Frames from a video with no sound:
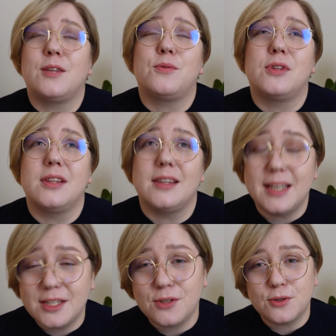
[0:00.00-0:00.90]
It will
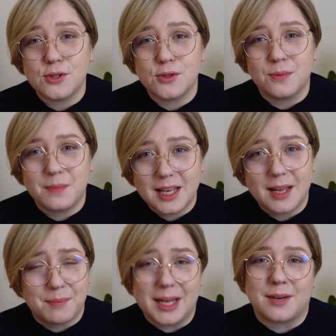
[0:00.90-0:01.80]
lead to
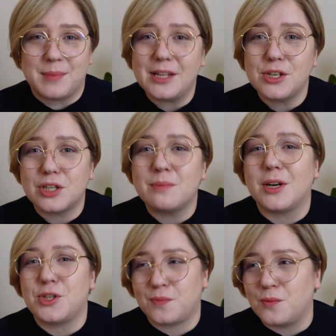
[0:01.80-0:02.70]
be a better manager
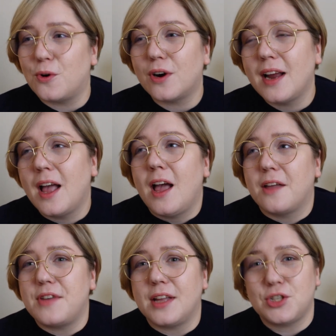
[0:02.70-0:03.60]
much more
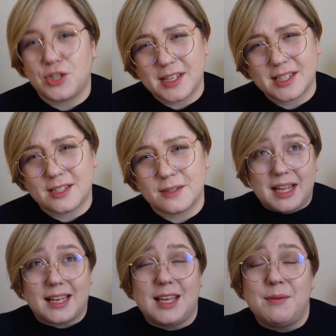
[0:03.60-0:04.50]
than just
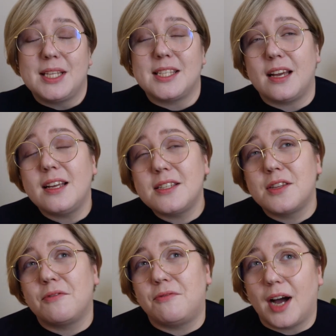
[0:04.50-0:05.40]
like imitate
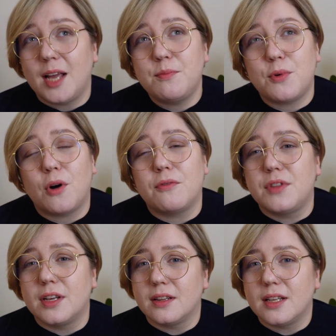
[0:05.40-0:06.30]
the vibe
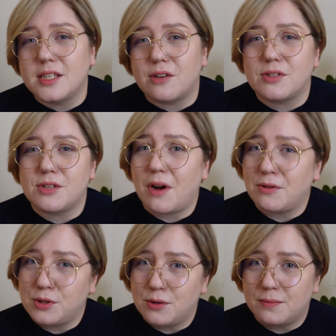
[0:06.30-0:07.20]
of the leaders around you.